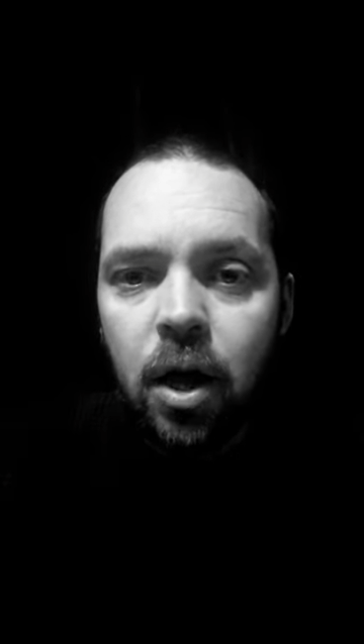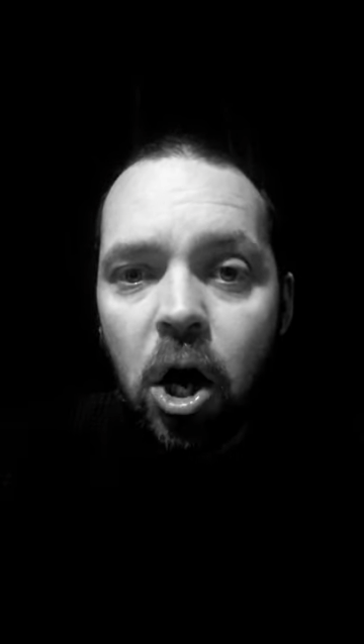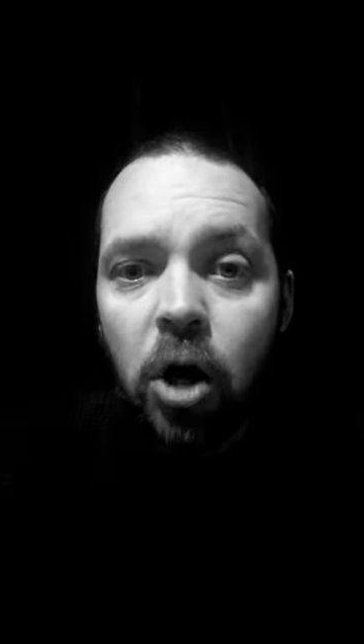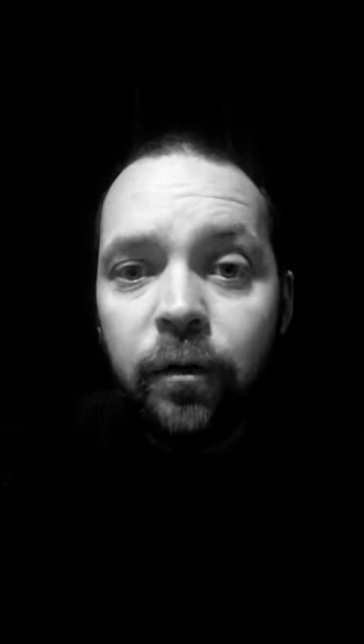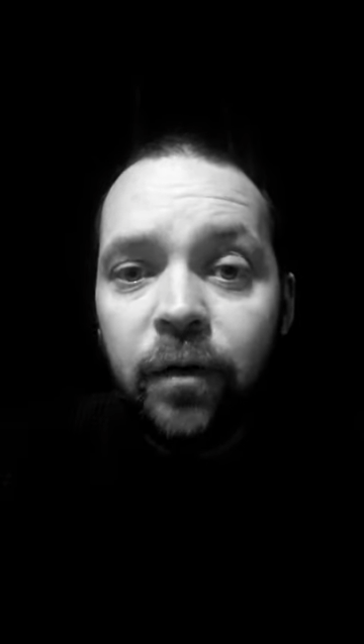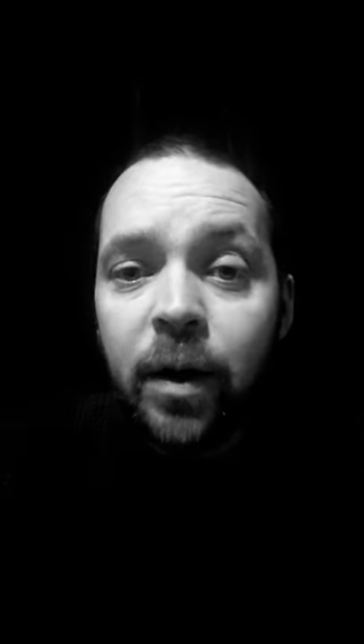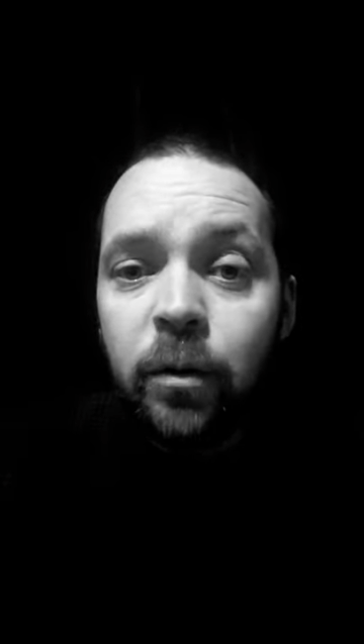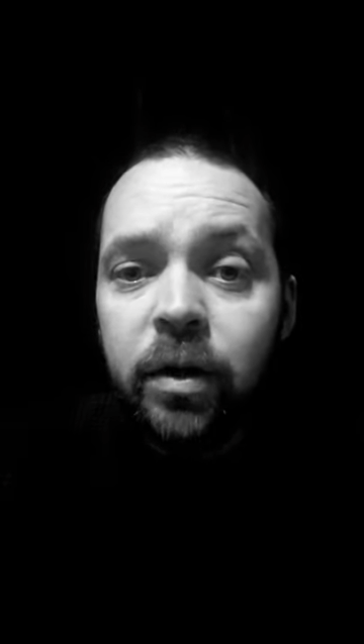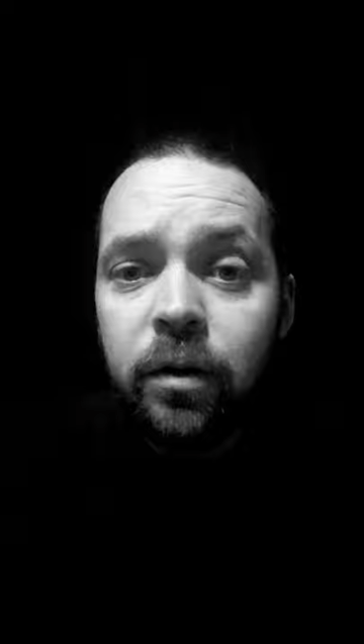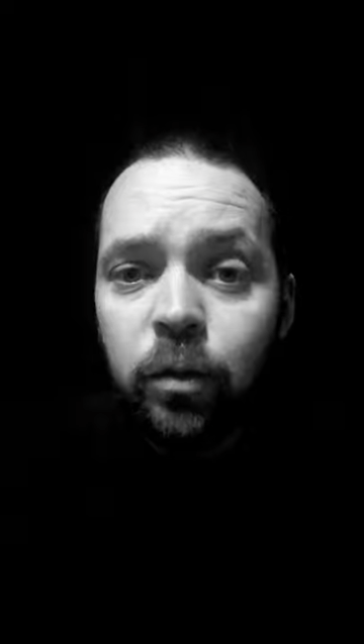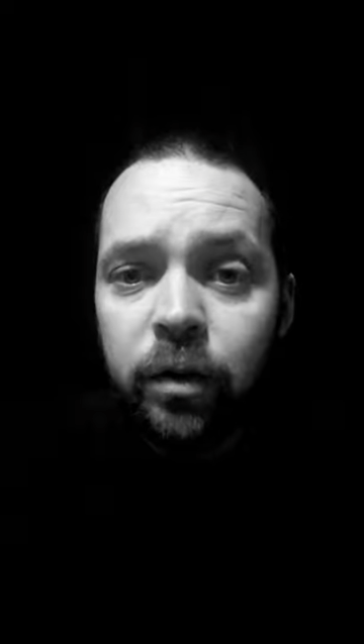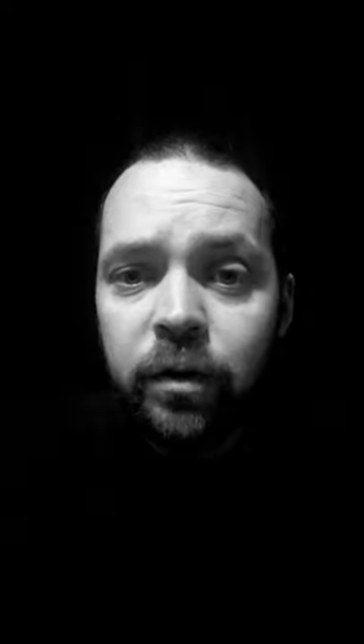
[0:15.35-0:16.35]
I found
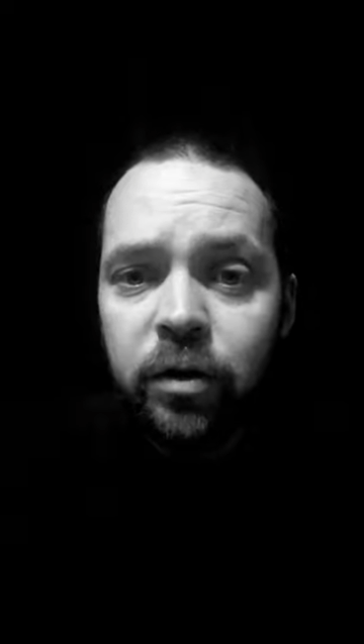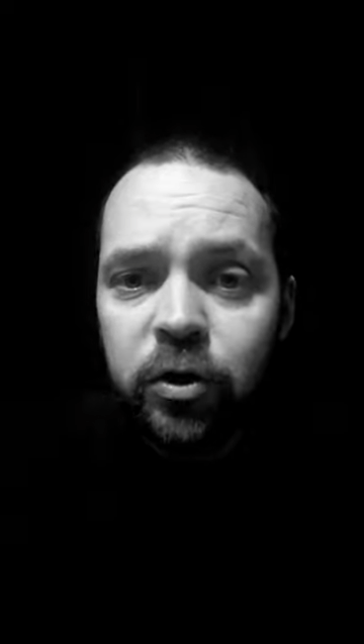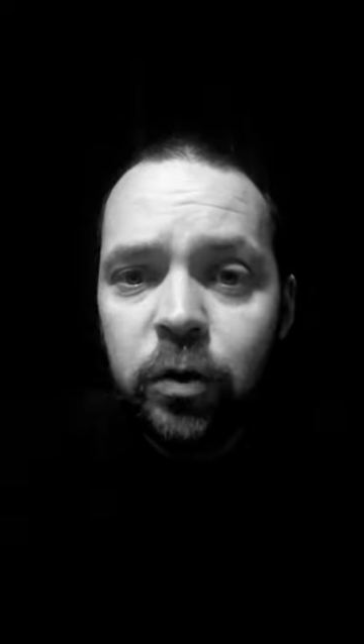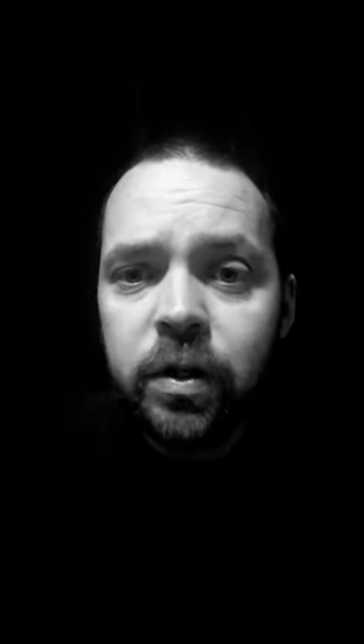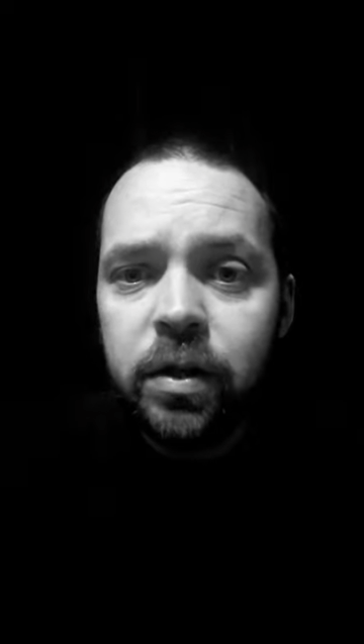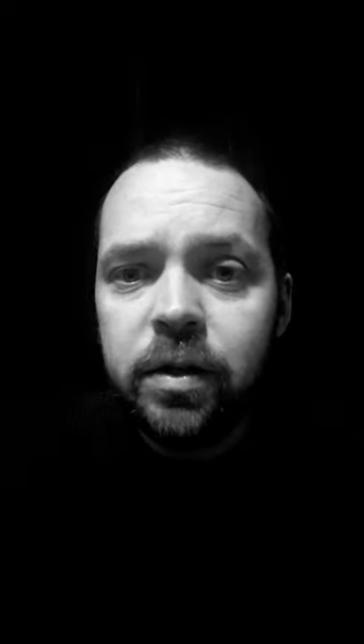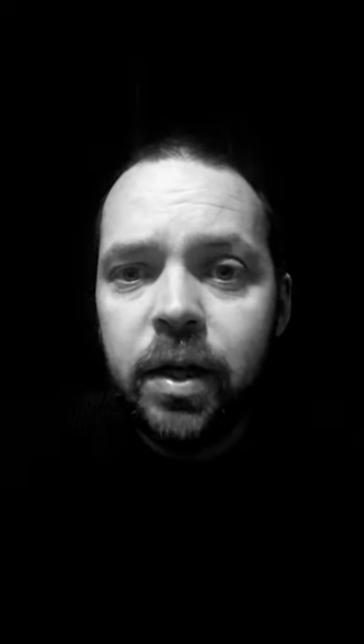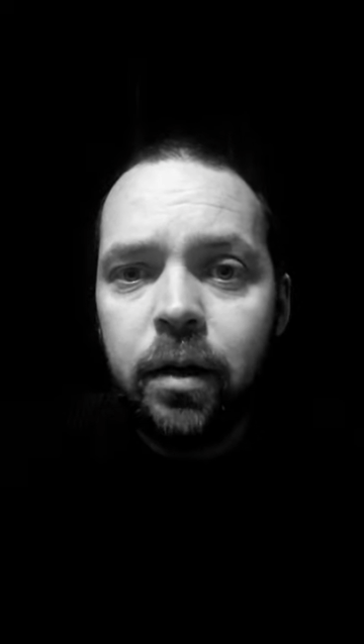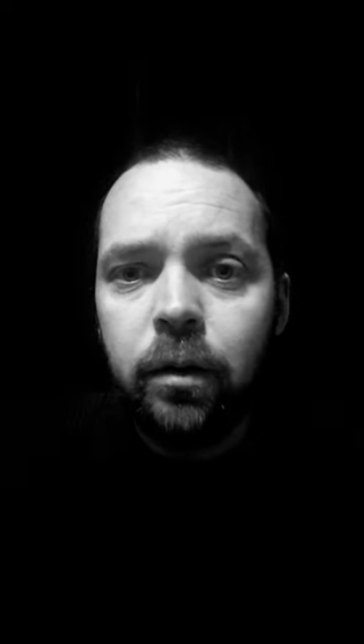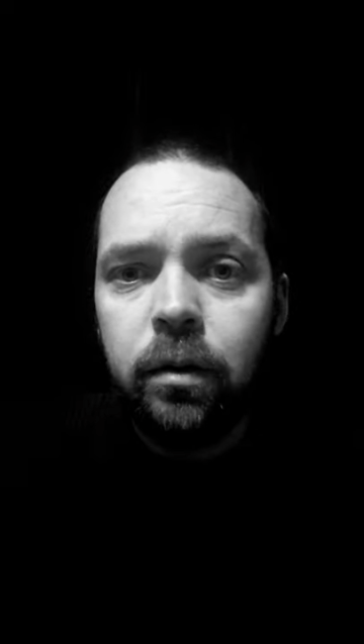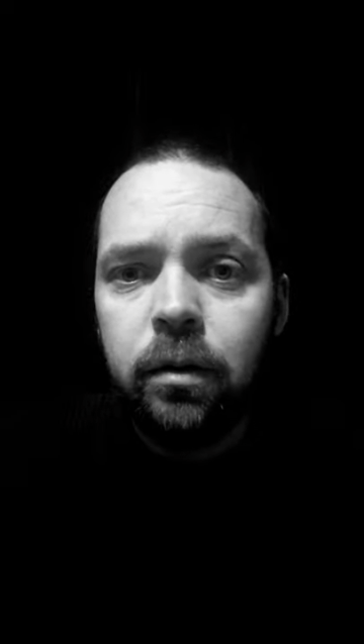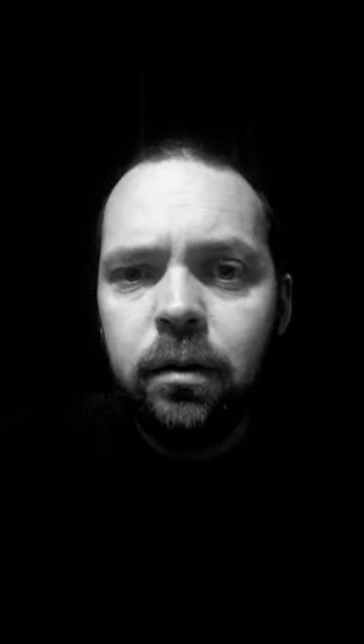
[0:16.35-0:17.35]
it with the shutters
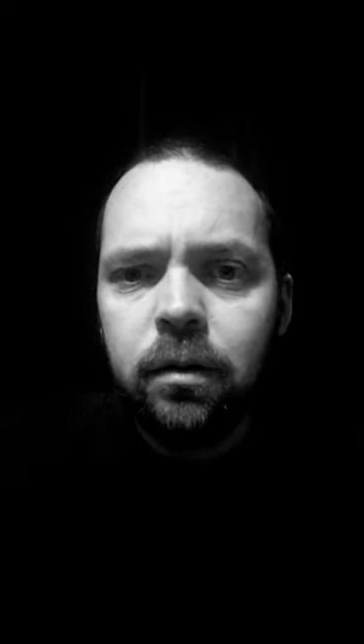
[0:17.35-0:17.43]
down,